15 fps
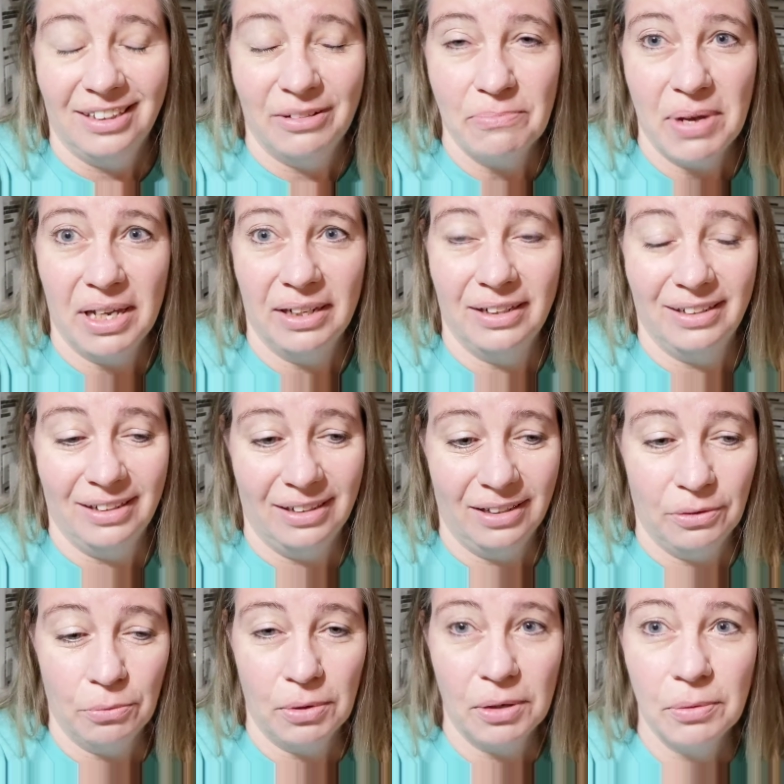It meant
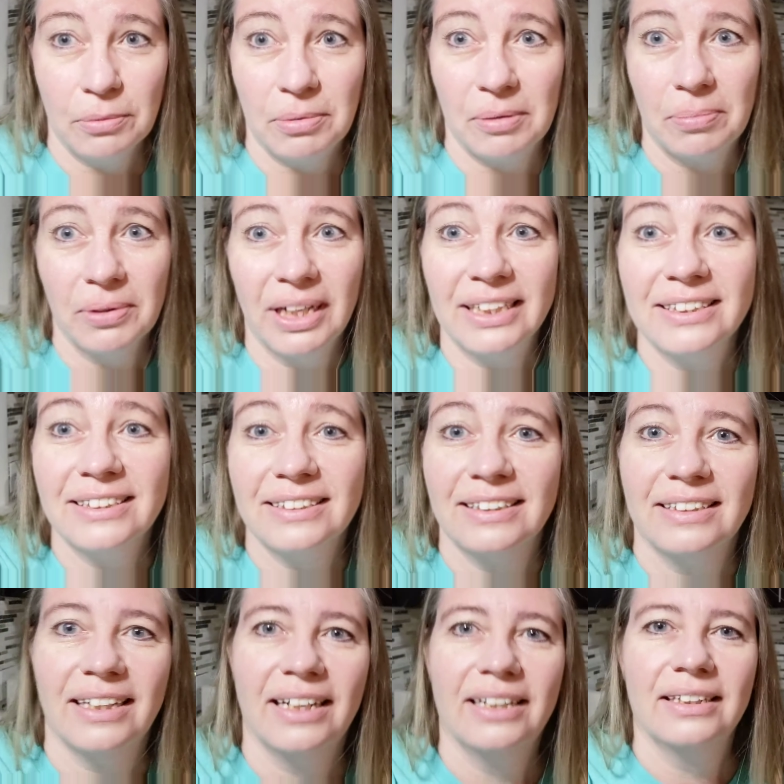we would be blessed
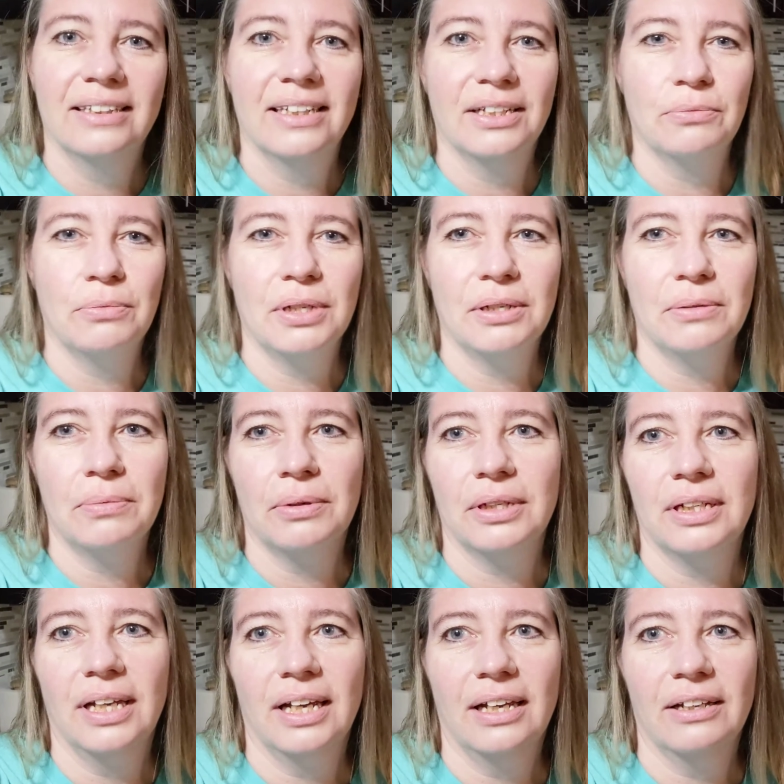today, that we
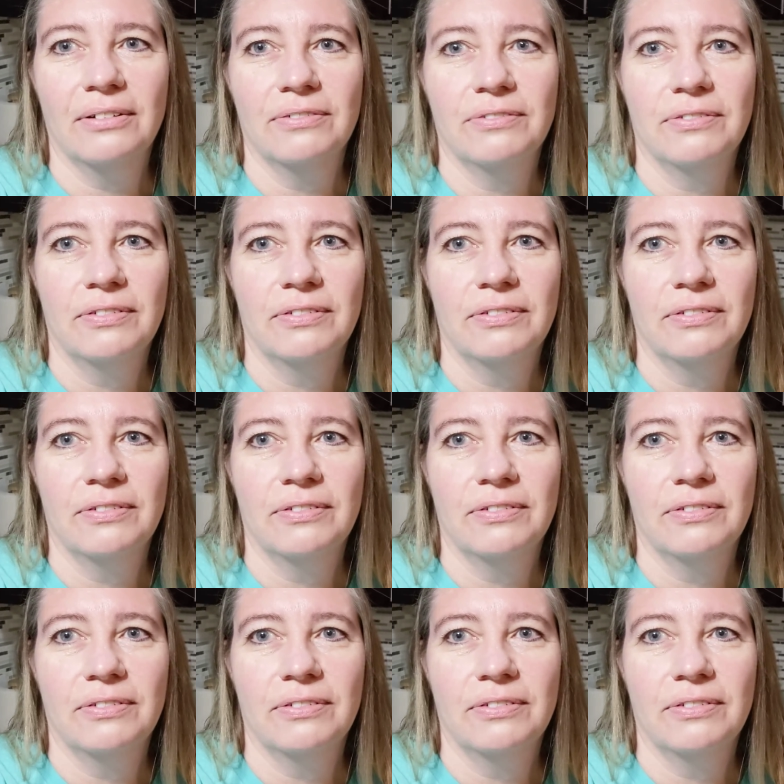would have